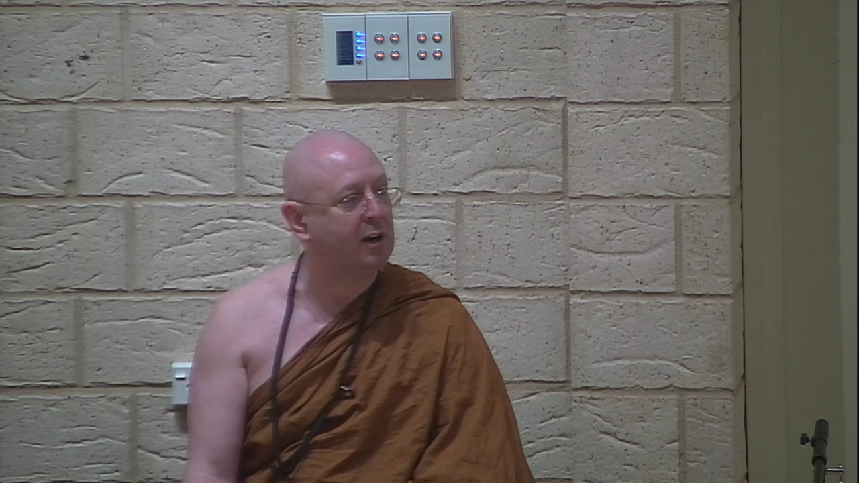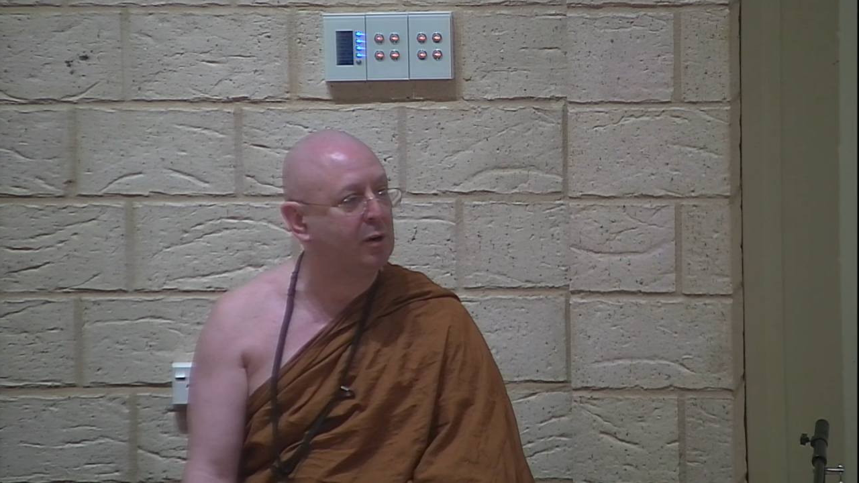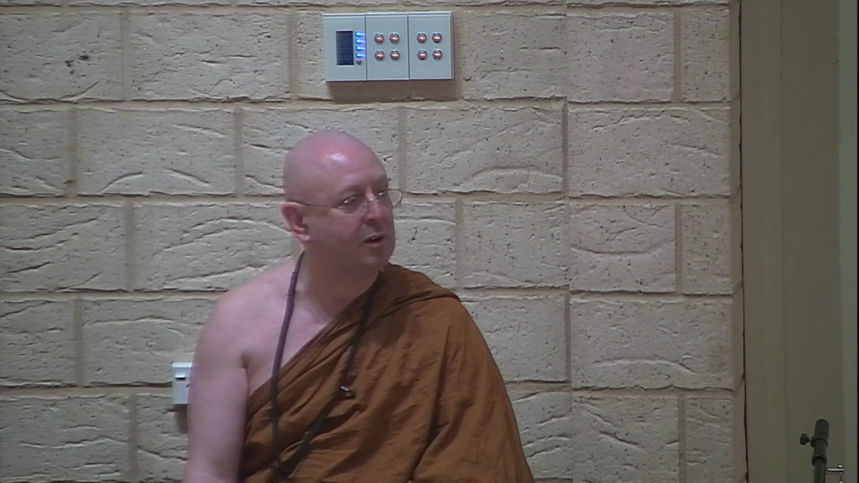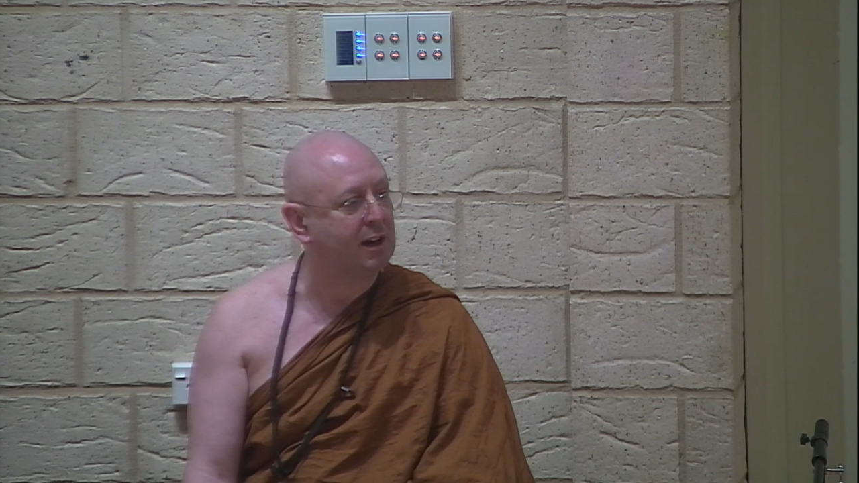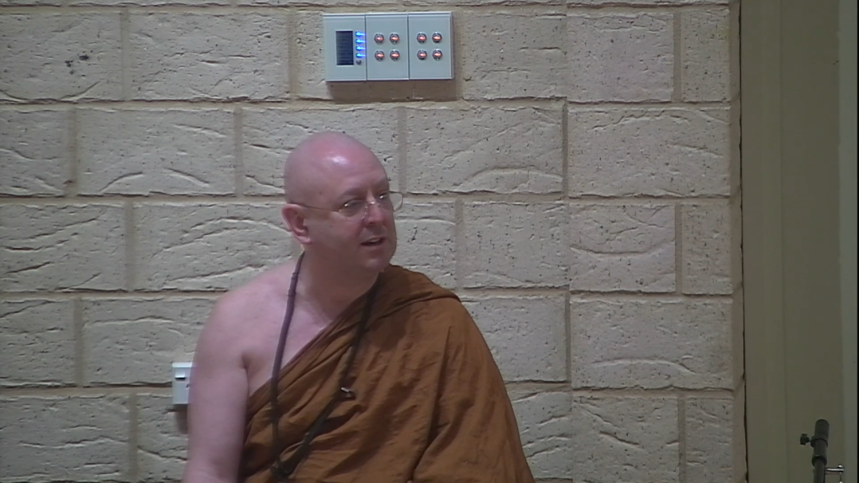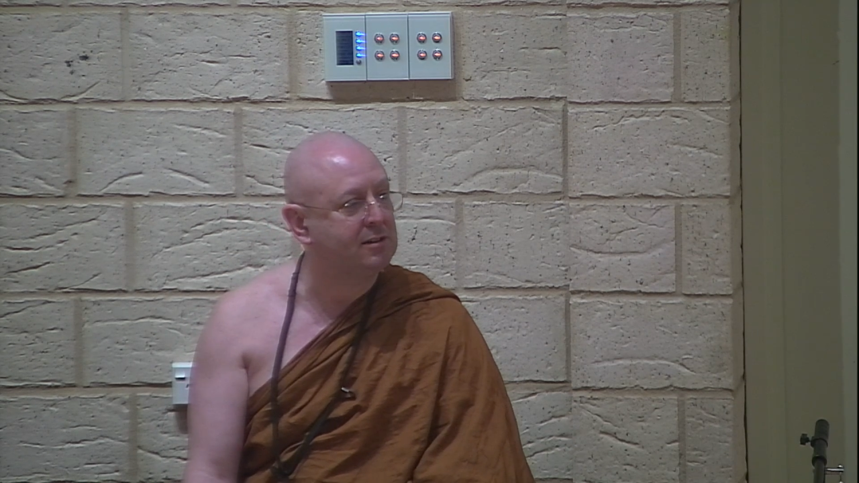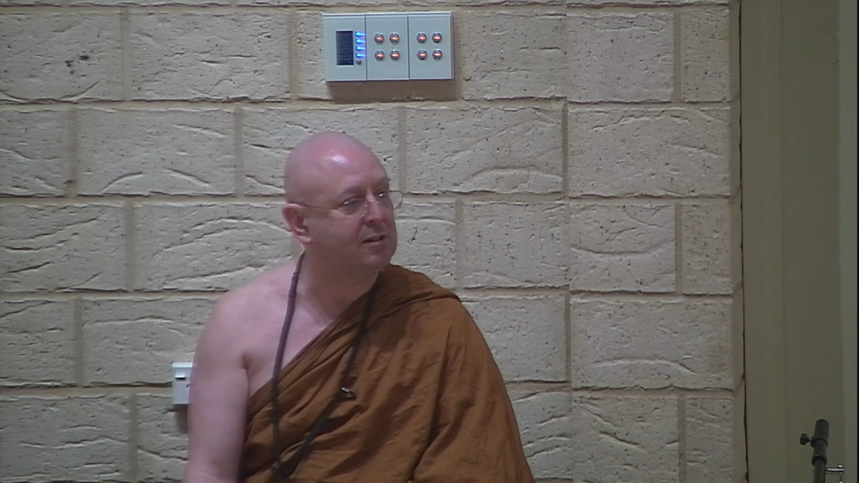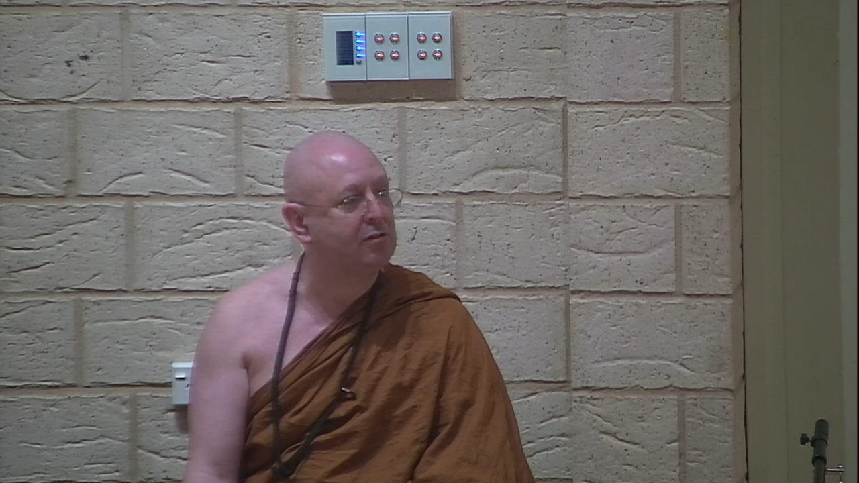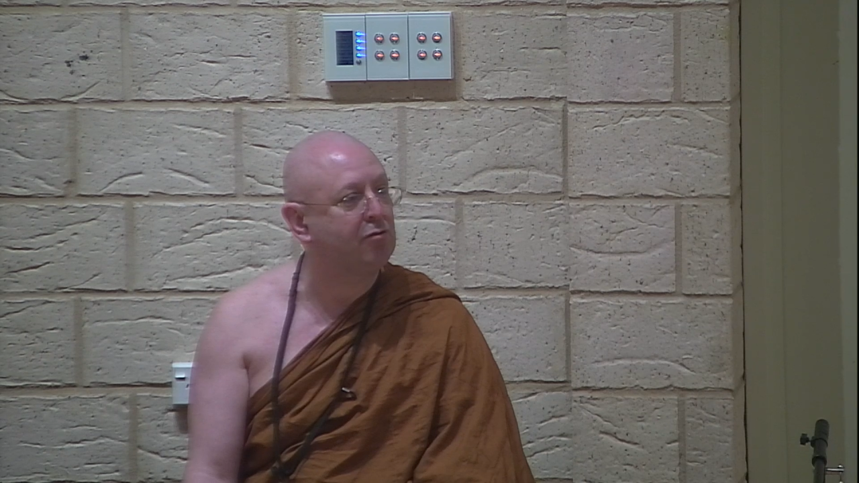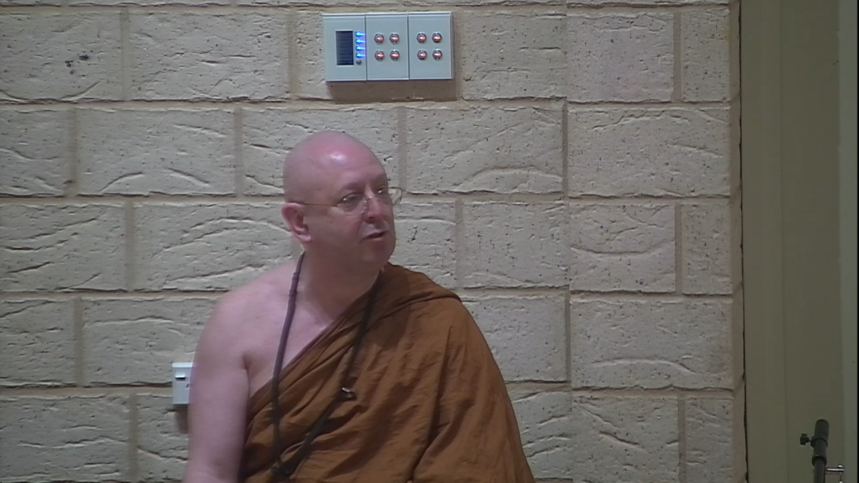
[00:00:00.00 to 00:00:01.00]

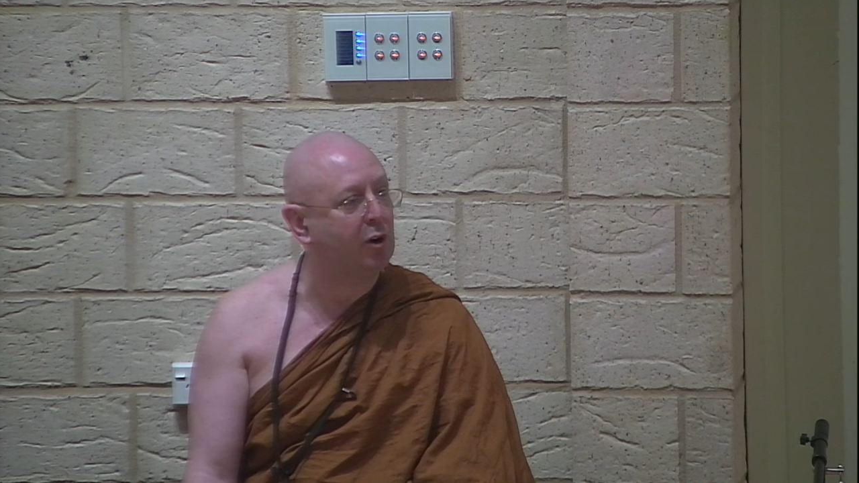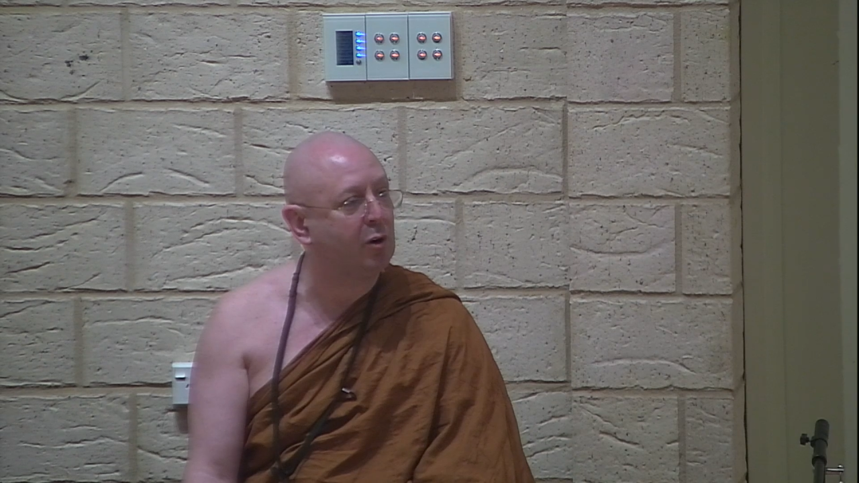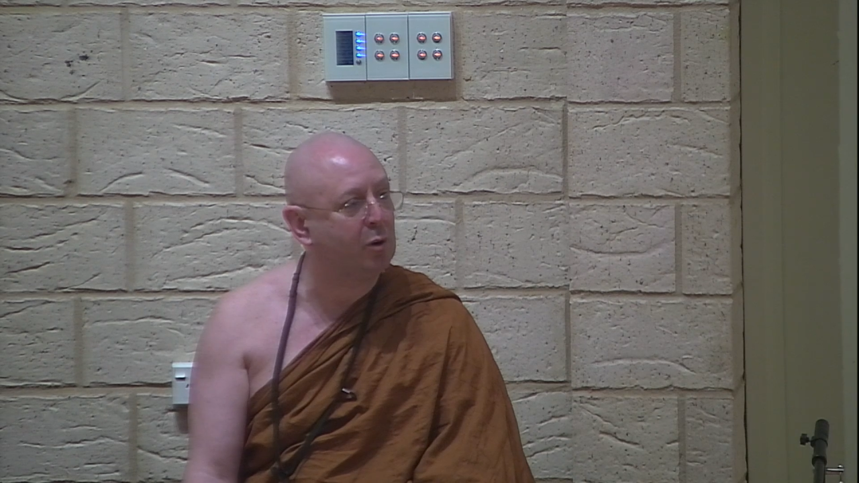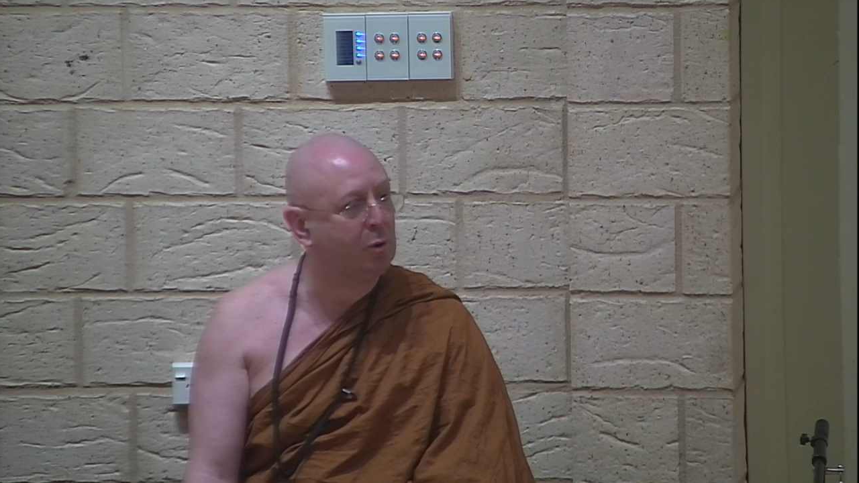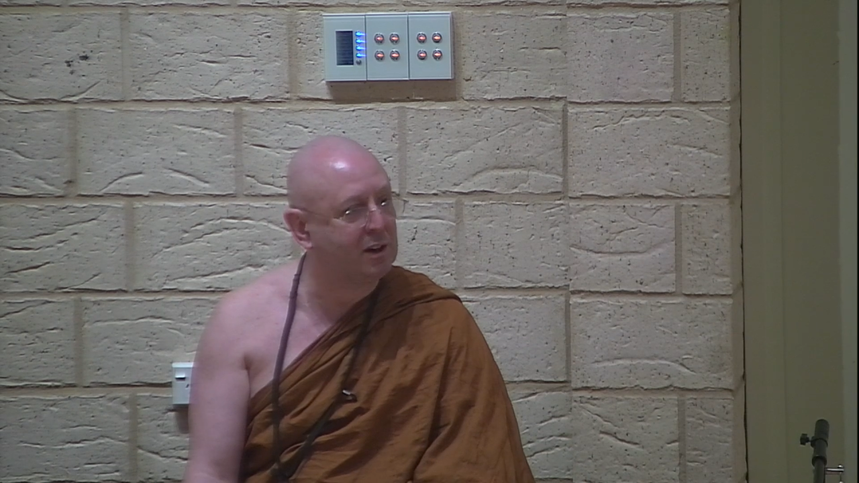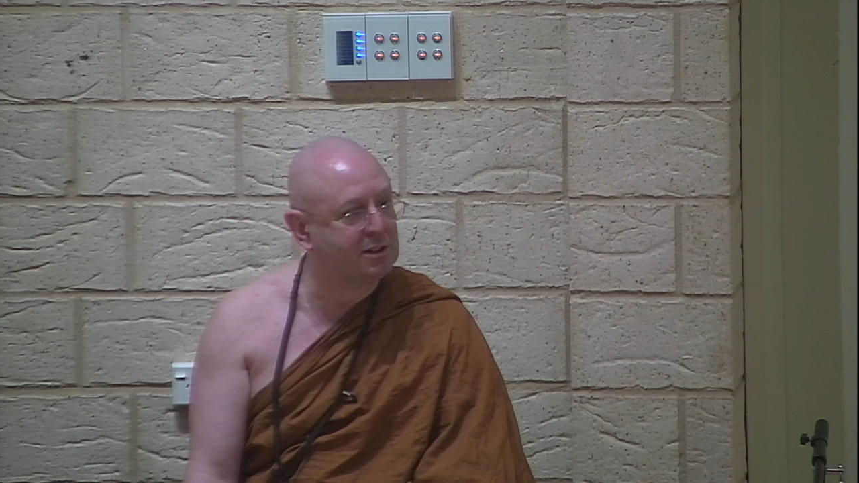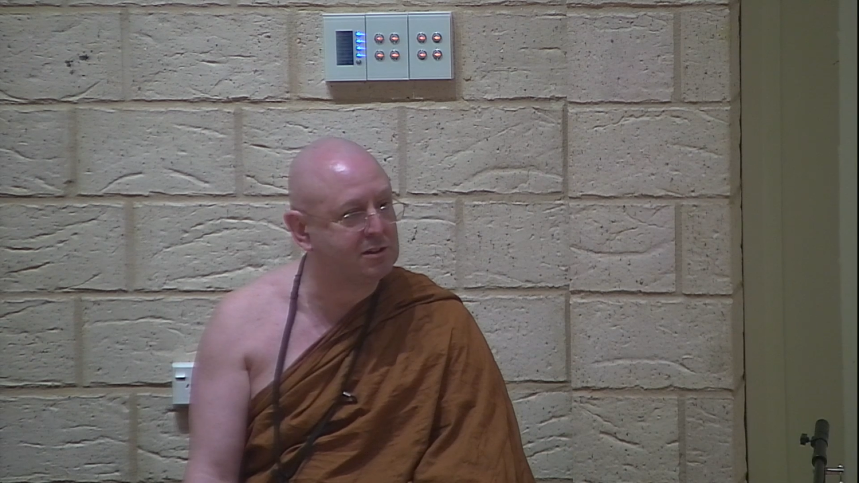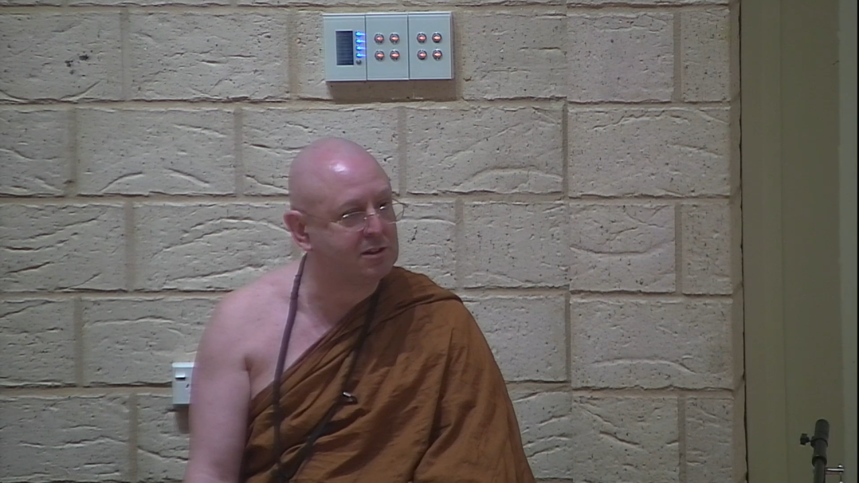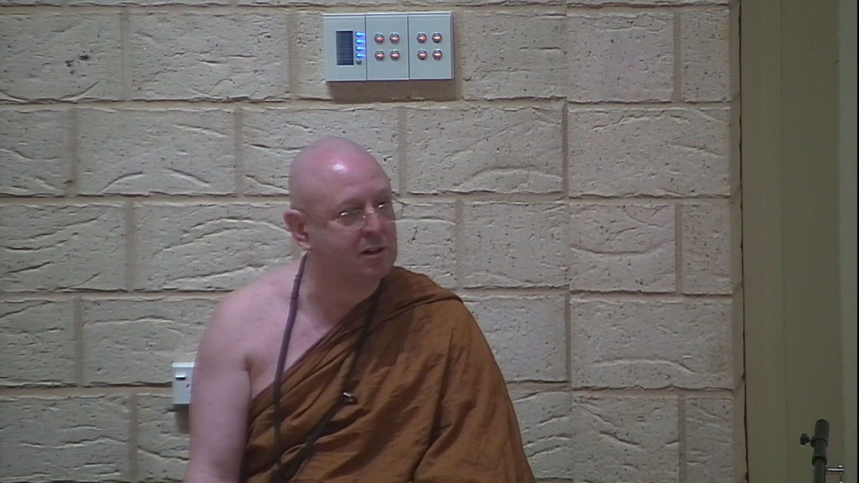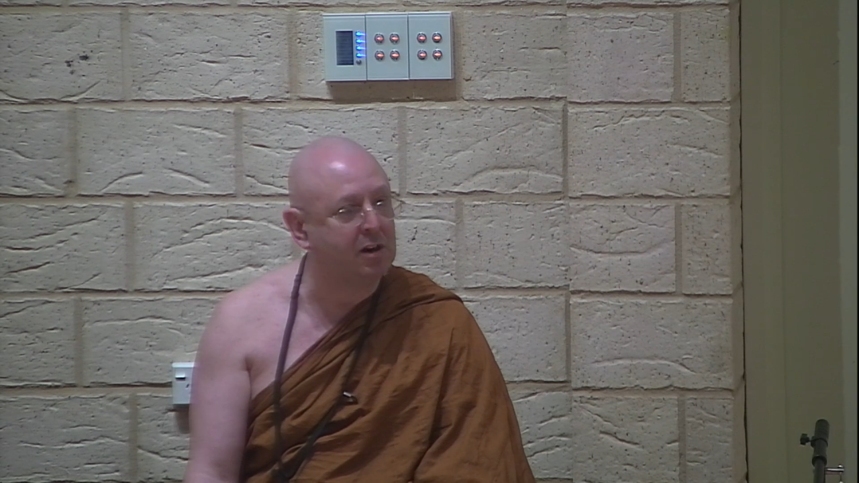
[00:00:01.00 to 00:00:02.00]
located? Wrong
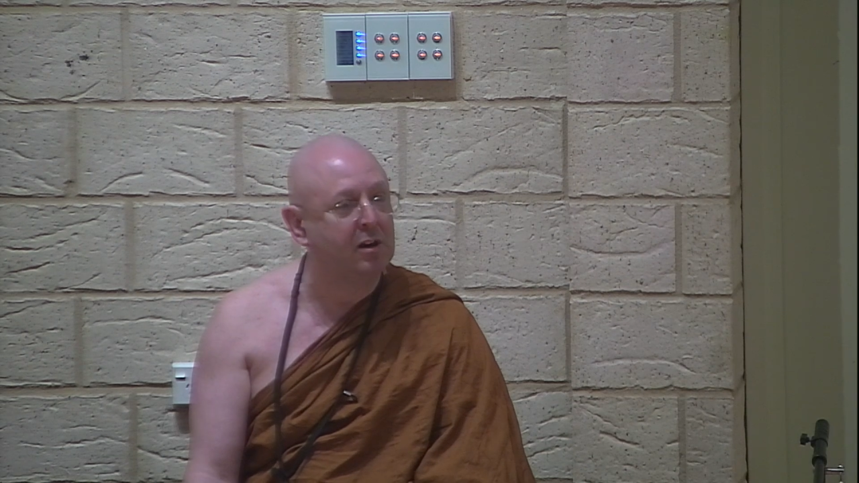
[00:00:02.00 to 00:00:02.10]
question.